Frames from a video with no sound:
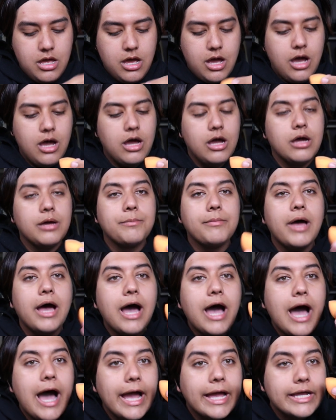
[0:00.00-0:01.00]

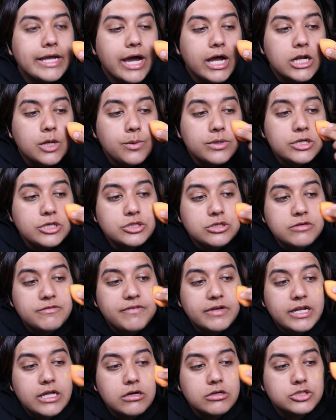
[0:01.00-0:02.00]
I kind of want to do a
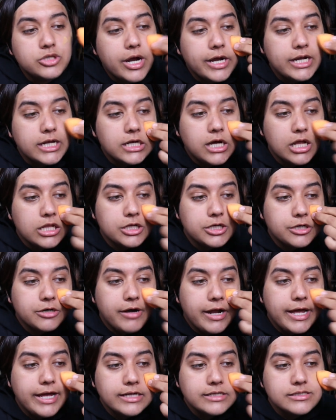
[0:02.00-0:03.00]
video trying to color
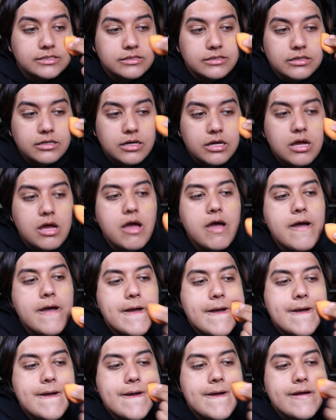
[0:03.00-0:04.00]
correct,
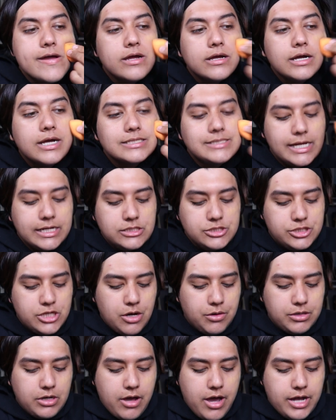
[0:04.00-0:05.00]
because I
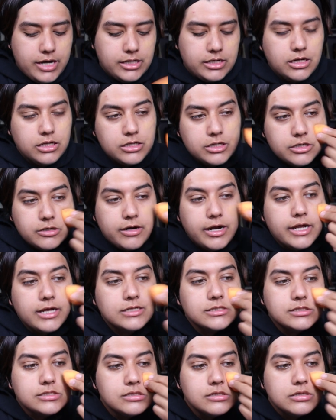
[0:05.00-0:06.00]
don't know how to color
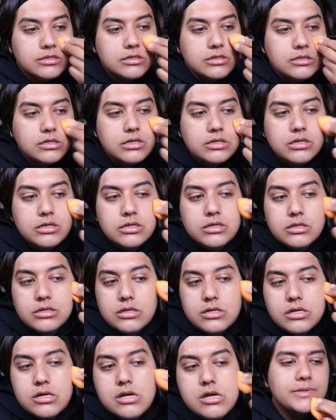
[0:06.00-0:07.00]
correct.
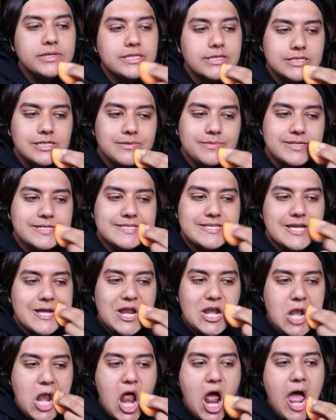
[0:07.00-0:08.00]
Put this on my
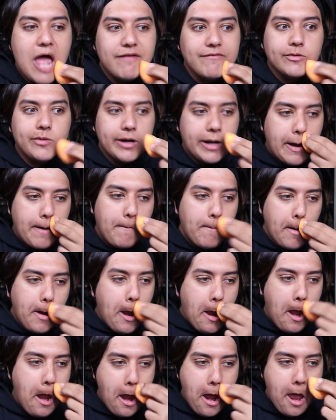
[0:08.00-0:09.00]
skin everywhere.
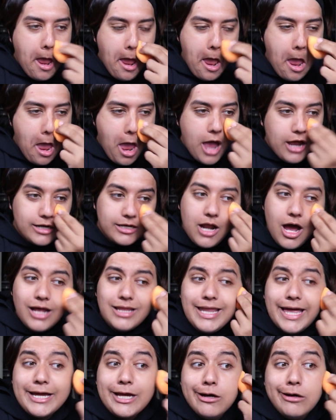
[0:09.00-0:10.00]

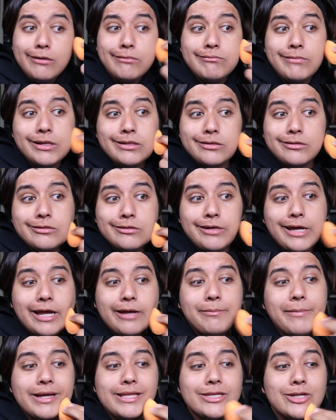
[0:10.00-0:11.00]
Not like, oh,
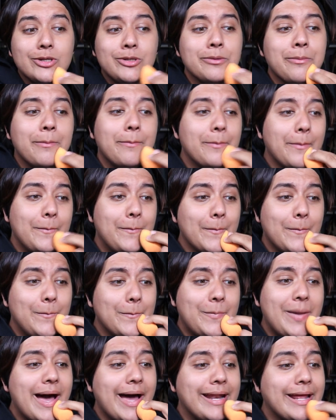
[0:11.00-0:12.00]
my little
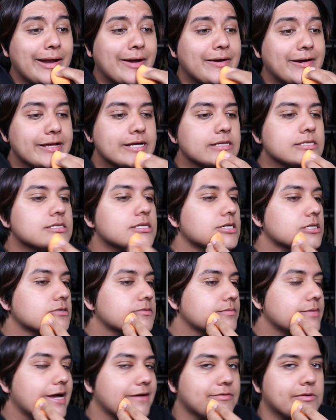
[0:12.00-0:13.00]
bad areas. No,
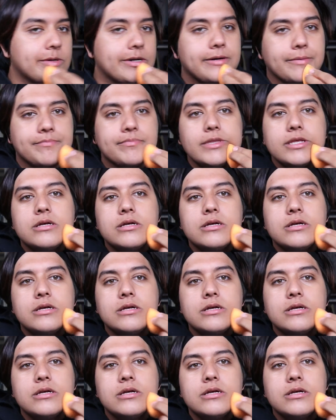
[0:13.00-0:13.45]
everywhere.